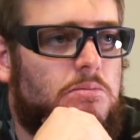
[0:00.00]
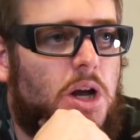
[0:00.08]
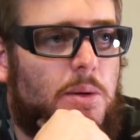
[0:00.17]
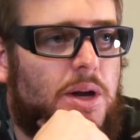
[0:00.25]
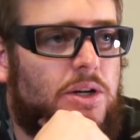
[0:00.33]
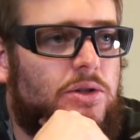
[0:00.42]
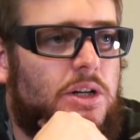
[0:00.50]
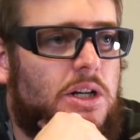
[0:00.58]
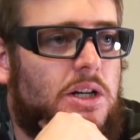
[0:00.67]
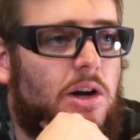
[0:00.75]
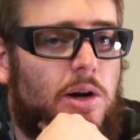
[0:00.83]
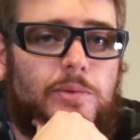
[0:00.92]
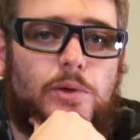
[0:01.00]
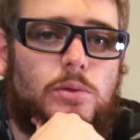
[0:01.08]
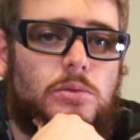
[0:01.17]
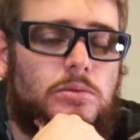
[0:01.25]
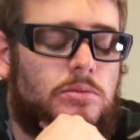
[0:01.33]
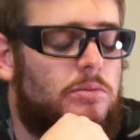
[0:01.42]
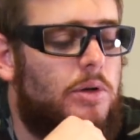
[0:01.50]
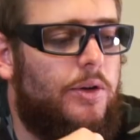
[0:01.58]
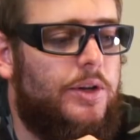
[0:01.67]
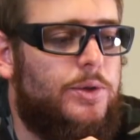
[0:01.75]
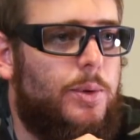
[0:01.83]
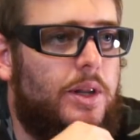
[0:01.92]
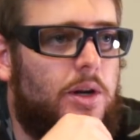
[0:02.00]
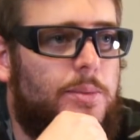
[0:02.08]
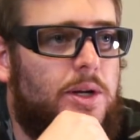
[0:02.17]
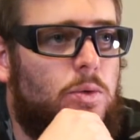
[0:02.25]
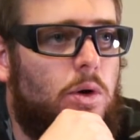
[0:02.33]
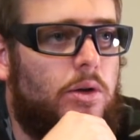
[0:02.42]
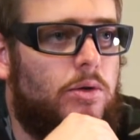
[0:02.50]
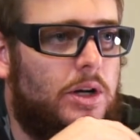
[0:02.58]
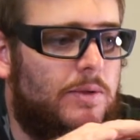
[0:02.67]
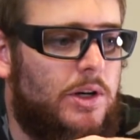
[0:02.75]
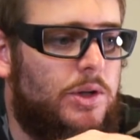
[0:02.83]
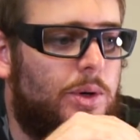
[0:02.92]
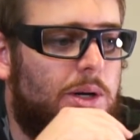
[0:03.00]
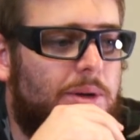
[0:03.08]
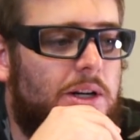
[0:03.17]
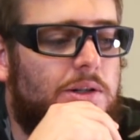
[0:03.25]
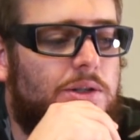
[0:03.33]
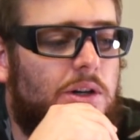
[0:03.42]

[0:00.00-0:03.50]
I'm actually hopeful on this one that it'll be quite good even at 20 meters,